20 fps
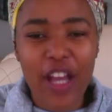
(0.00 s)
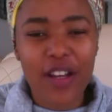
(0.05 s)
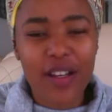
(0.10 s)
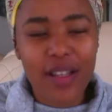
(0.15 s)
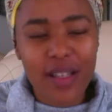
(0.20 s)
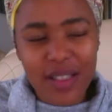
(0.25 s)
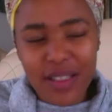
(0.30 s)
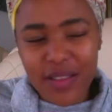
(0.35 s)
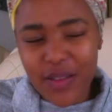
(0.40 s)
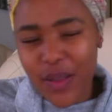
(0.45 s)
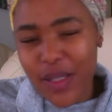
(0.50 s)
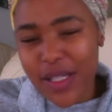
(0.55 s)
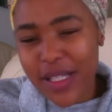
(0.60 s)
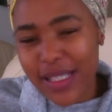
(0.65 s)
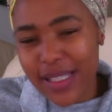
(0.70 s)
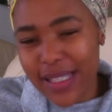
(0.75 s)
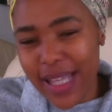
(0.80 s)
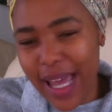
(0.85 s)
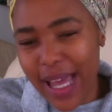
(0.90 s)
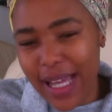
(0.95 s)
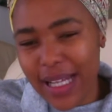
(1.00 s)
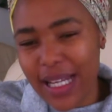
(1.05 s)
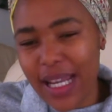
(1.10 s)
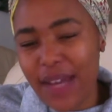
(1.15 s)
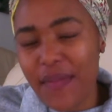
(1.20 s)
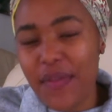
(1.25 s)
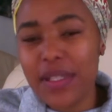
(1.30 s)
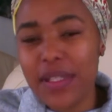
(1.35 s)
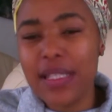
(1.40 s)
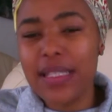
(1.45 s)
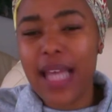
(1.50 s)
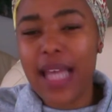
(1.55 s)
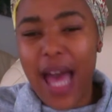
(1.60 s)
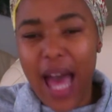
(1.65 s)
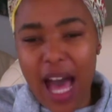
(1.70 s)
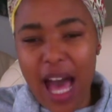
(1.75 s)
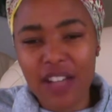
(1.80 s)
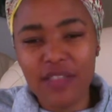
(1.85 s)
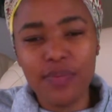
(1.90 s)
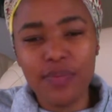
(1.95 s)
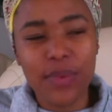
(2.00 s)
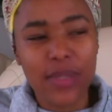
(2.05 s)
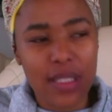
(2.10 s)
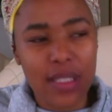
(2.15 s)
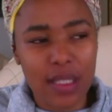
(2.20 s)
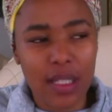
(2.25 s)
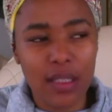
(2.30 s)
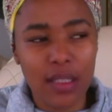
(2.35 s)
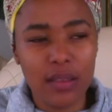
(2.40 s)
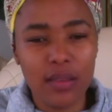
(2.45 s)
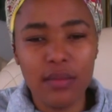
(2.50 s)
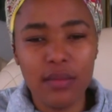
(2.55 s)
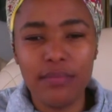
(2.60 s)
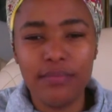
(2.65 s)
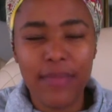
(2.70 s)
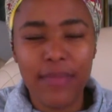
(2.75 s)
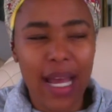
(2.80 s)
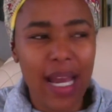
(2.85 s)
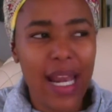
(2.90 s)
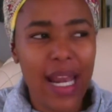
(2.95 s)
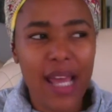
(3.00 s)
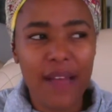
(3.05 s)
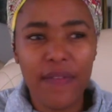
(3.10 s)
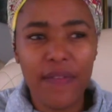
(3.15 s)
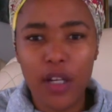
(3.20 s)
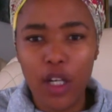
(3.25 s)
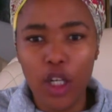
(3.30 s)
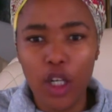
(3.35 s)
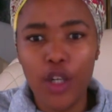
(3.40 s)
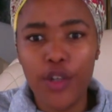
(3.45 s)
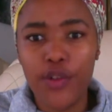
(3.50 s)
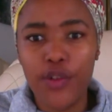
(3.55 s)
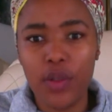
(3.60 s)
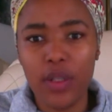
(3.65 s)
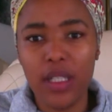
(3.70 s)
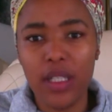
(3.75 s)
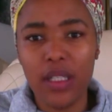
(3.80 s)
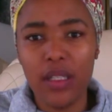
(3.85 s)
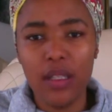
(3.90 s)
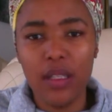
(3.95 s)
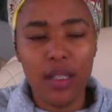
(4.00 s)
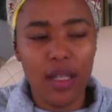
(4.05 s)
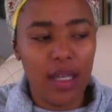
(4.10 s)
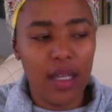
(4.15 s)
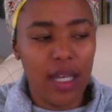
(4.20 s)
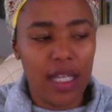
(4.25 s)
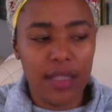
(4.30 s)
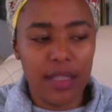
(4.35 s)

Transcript: Because you understand, ever since I've been single, my life literally has